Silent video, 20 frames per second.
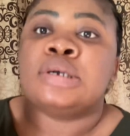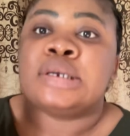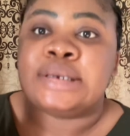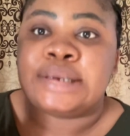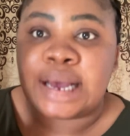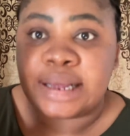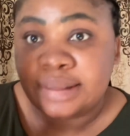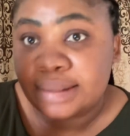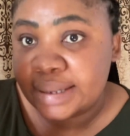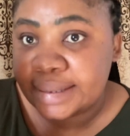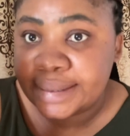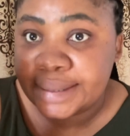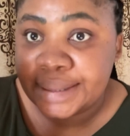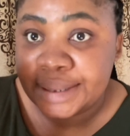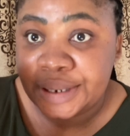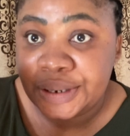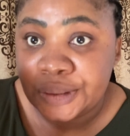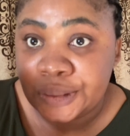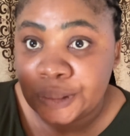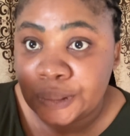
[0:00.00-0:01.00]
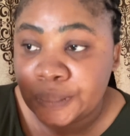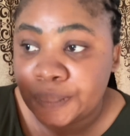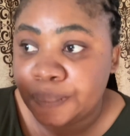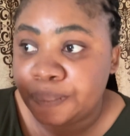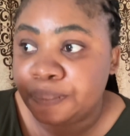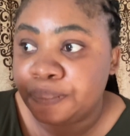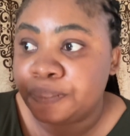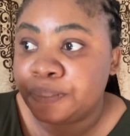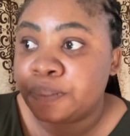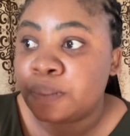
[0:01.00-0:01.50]
Get this needle,
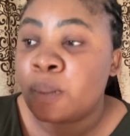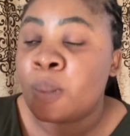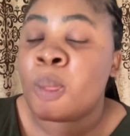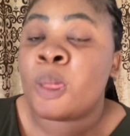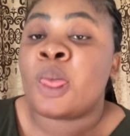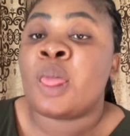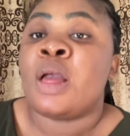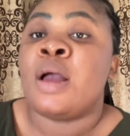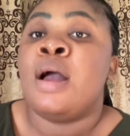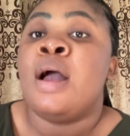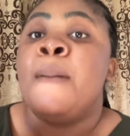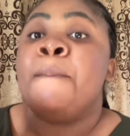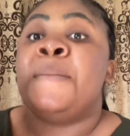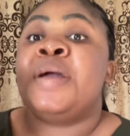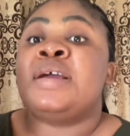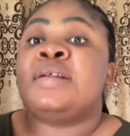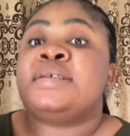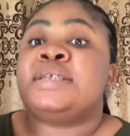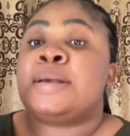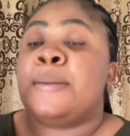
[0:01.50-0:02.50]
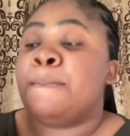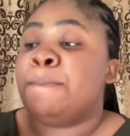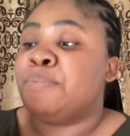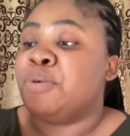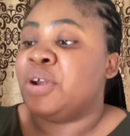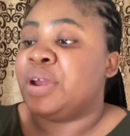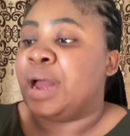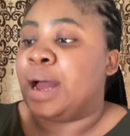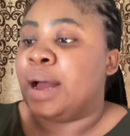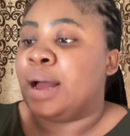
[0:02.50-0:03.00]
make the same
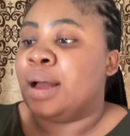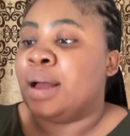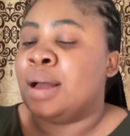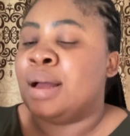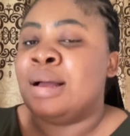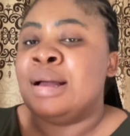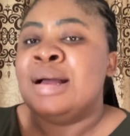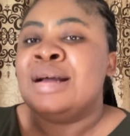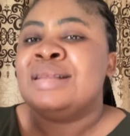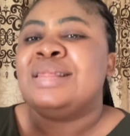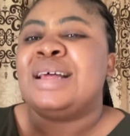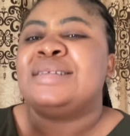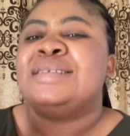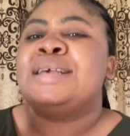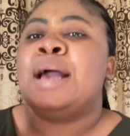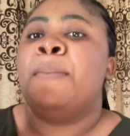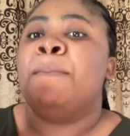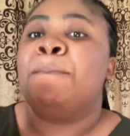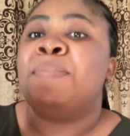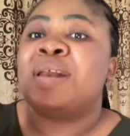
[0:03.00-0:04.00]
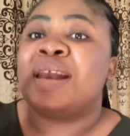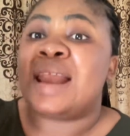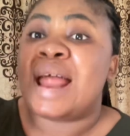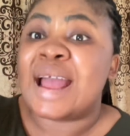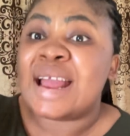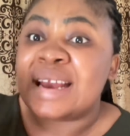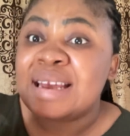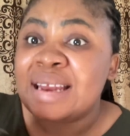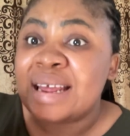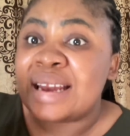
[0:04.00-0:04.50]
prayer that you are
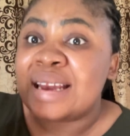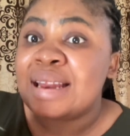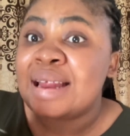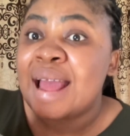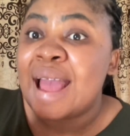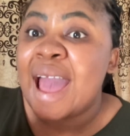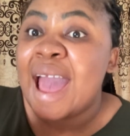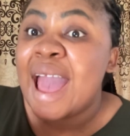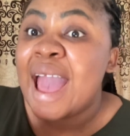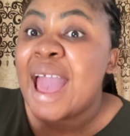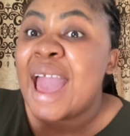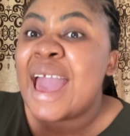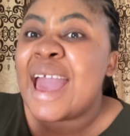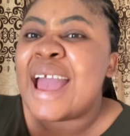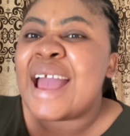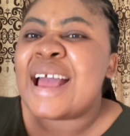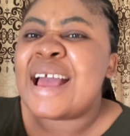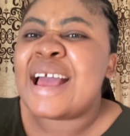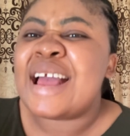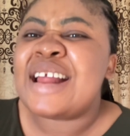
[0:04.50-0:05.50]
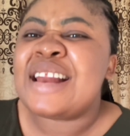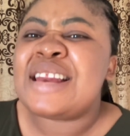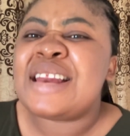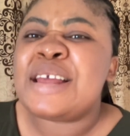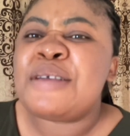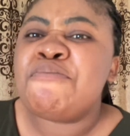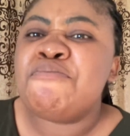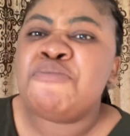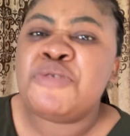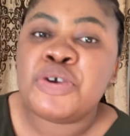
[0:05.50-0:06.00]
blinding
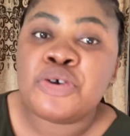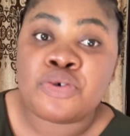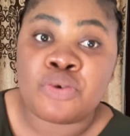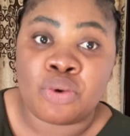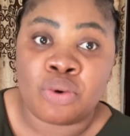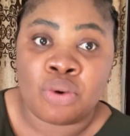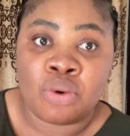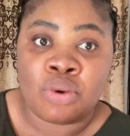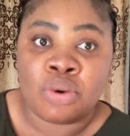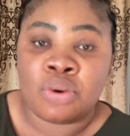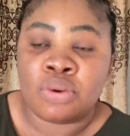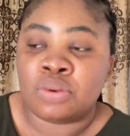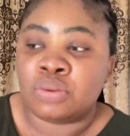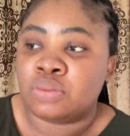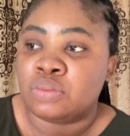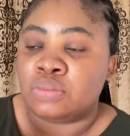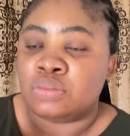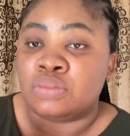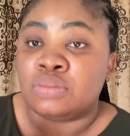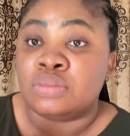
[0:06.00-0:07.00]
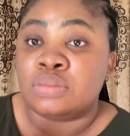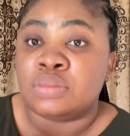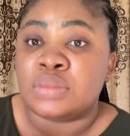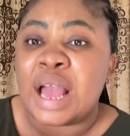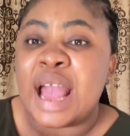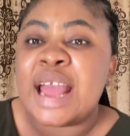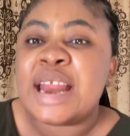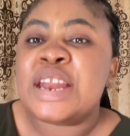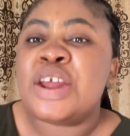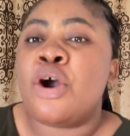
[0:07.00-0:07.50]
any mirror,
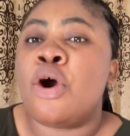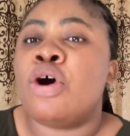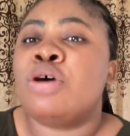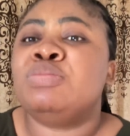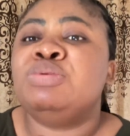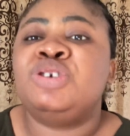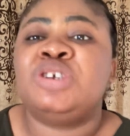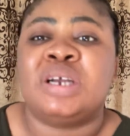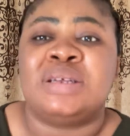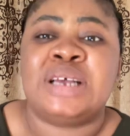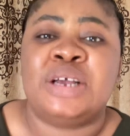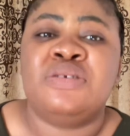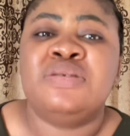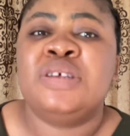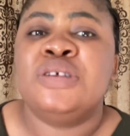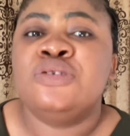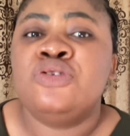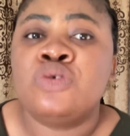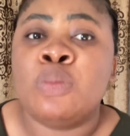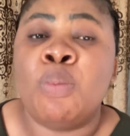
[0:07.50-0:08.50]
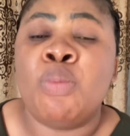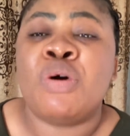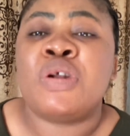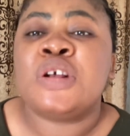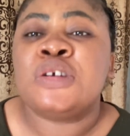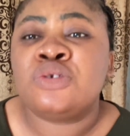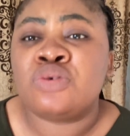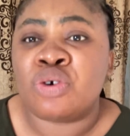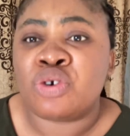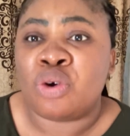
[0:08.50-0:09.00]
any object that you're using to
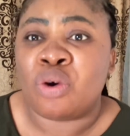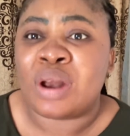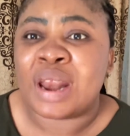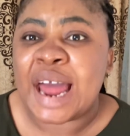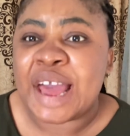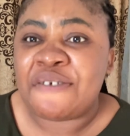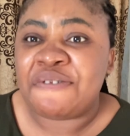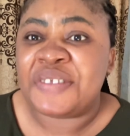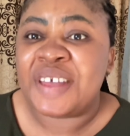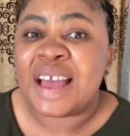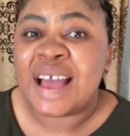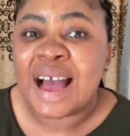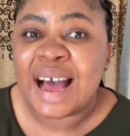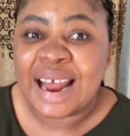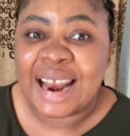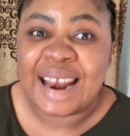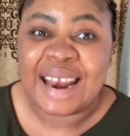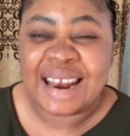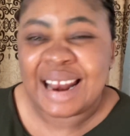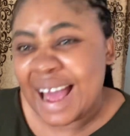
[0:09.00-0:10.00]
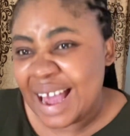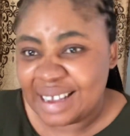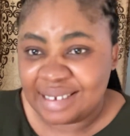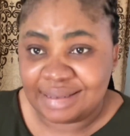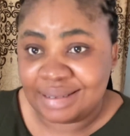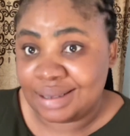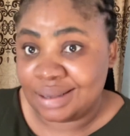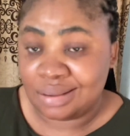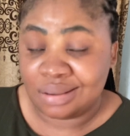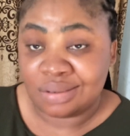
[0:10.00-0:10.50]
monitor your life day and
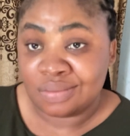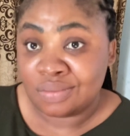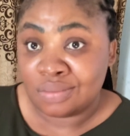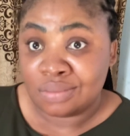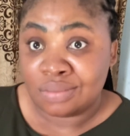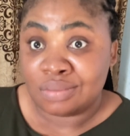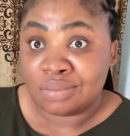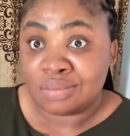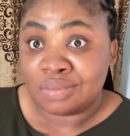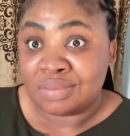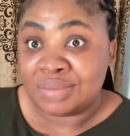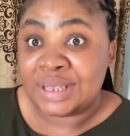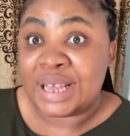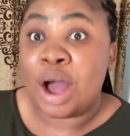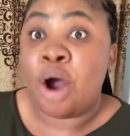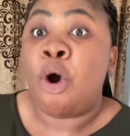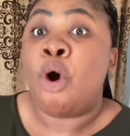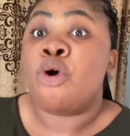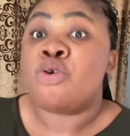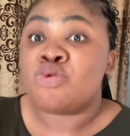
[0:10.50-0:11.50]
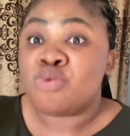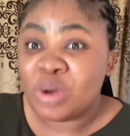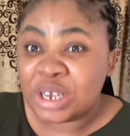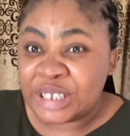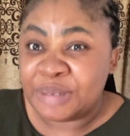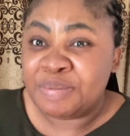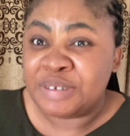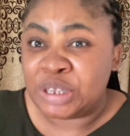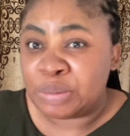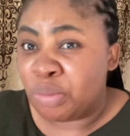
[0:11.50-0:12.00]
night. They are
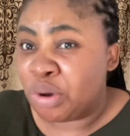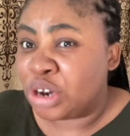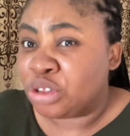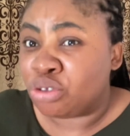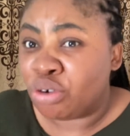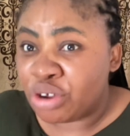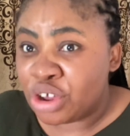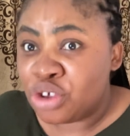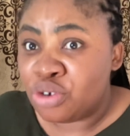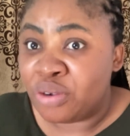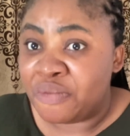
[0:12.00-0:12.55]
always busy monitoring you.